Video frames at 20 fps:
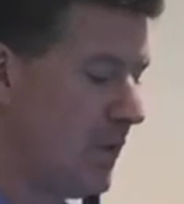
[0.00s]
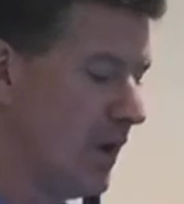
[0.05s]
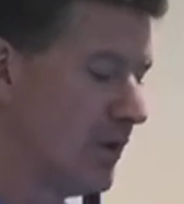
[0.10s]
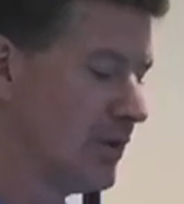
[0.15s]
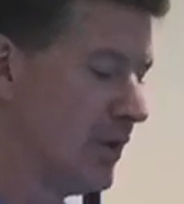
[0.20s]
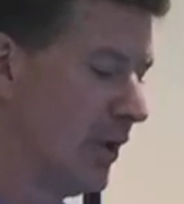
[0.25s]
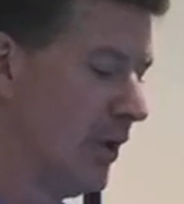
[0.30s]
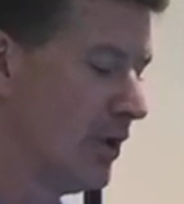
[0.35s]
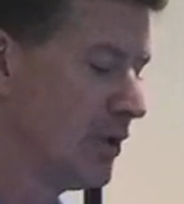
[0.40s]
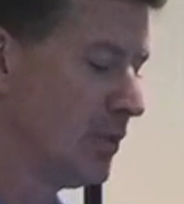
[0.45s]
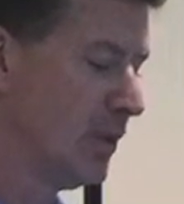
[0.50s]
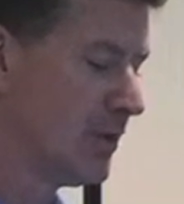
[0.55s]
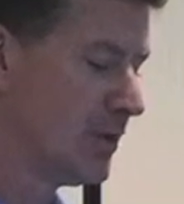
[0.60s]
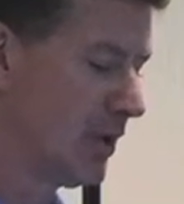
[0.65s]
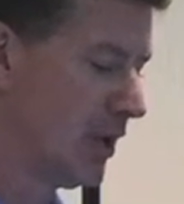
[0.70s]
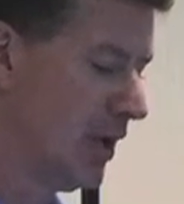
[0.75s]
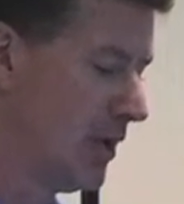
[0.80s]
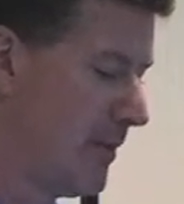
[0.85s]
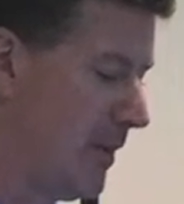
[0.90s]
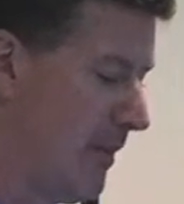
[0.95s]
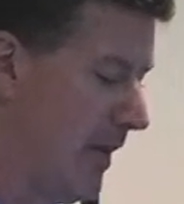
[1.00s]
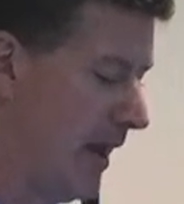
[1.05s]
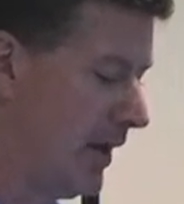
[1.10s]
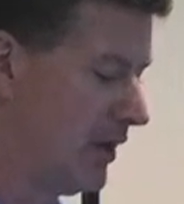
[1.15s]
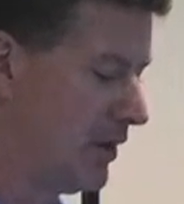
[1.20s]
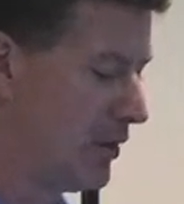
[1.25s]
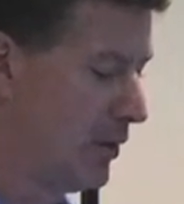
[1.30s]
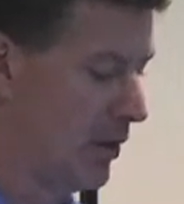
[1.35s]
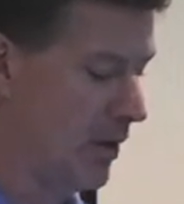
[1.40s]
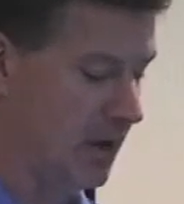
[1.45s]
So those ones are going to be
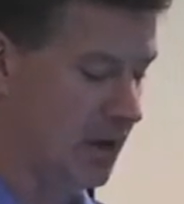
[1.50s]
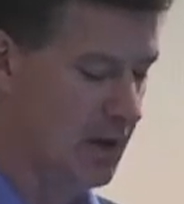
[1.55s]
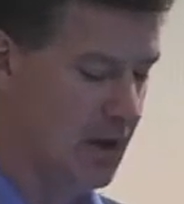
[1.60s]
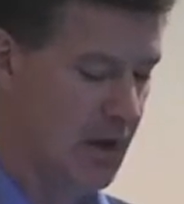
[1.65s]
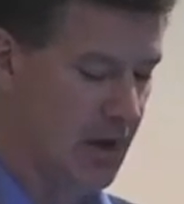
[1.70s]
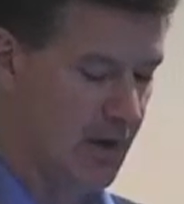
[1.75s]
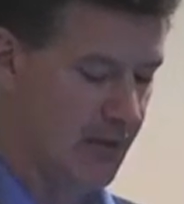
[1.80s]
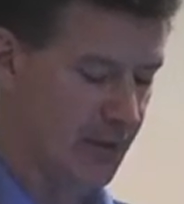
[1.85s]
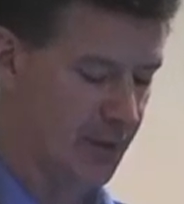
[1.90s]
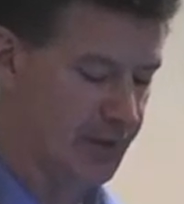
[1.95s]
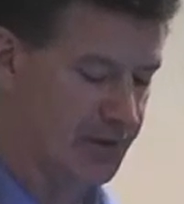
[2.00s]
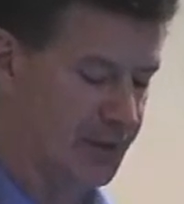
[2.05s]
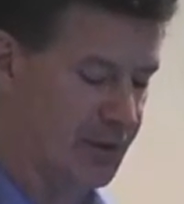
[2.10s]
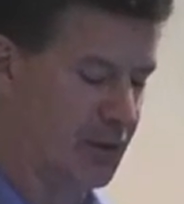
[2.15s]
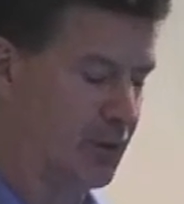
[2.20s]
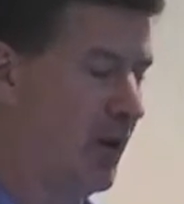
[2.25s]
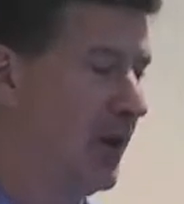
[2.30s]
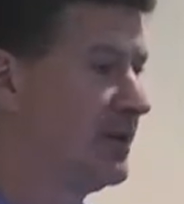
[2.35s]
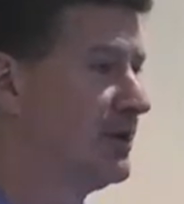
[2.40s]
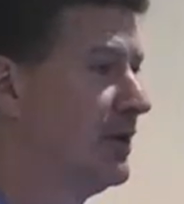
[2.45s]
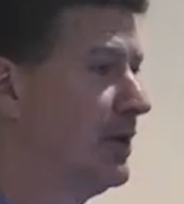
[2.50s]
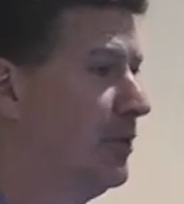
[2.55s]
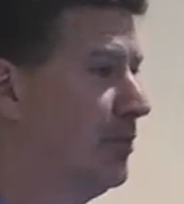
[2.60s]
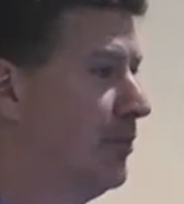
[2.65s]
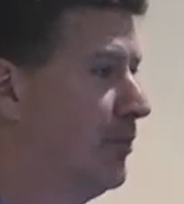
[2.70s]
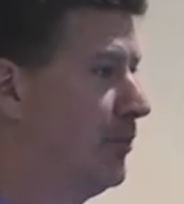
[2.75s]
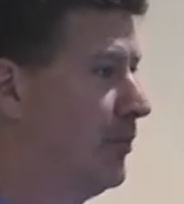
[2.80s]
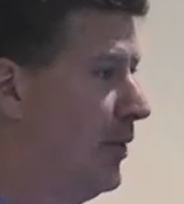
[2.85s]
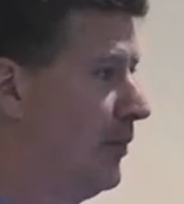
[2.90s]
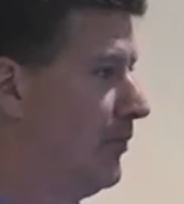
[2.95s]
mandatory versus the rest that are
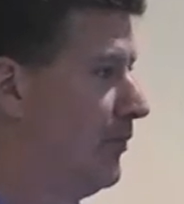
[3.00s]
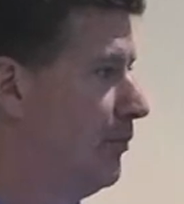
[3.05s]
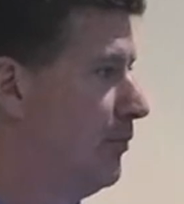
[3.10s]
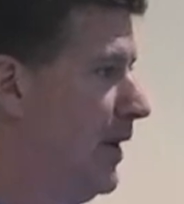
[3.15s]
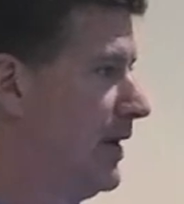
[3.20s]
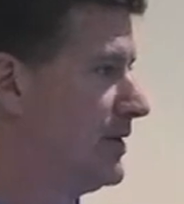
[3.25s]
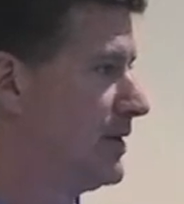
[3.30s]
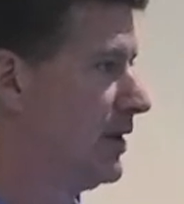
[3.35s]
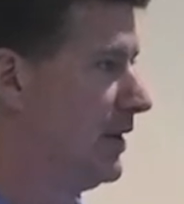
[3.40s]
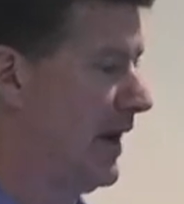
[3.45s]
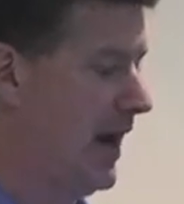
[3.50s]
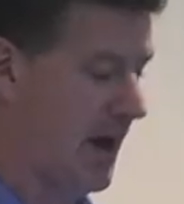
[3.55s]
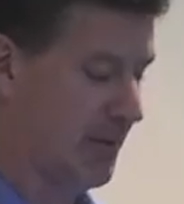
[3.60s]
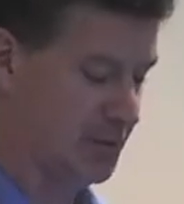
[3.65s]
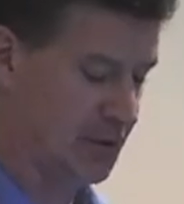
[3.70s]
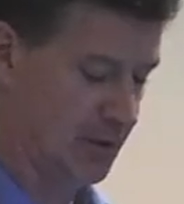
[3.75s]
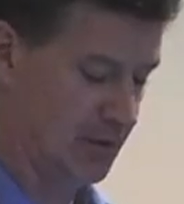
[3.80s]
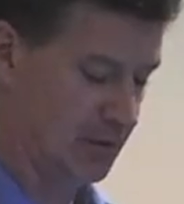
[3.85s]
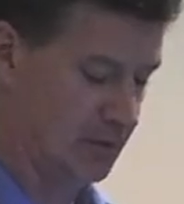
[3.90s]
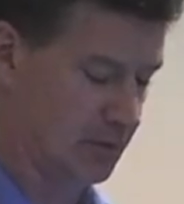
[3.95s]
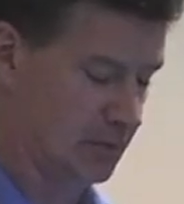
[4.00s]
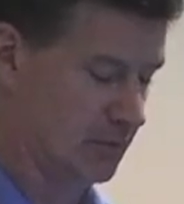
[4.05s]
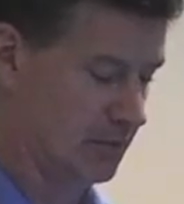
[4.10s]
basically optional.